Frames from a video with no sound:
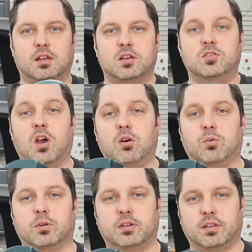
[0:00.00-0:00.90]

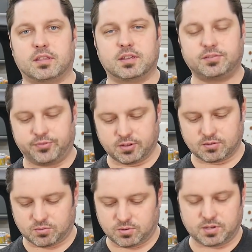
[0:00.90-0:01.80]
No, this filler
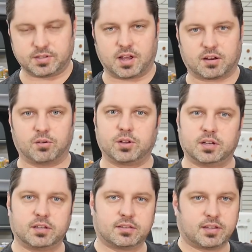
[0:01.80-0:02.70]
door is not going
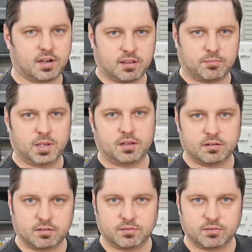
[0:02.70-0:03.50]
into the side of the bed.